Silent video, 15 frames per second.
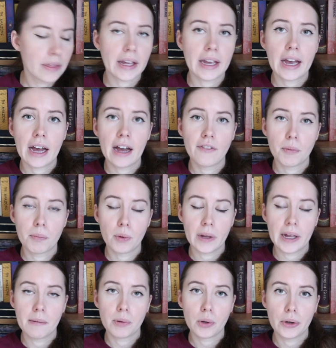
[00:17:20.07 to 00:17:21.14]
They have
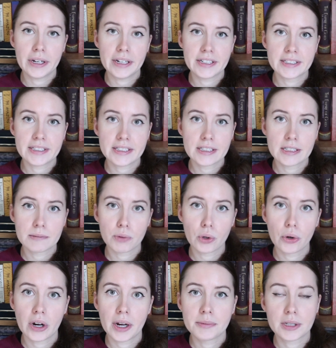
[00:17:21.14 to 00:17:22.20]
employee assistance
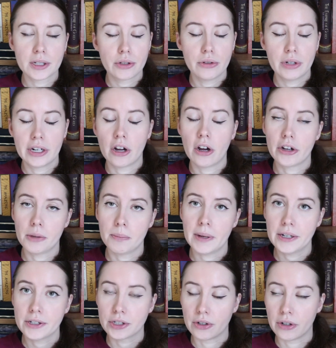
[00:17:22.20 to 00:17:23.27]
programs, including
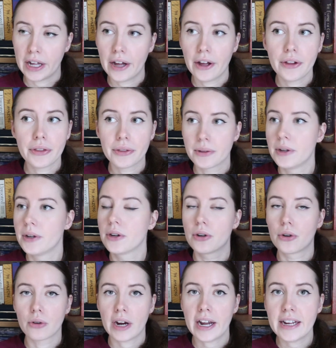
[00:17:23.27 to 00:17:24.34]
occupational health.
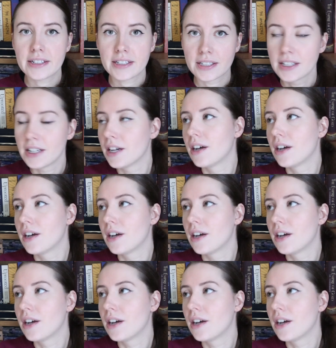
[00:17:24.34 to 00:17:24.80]
Great.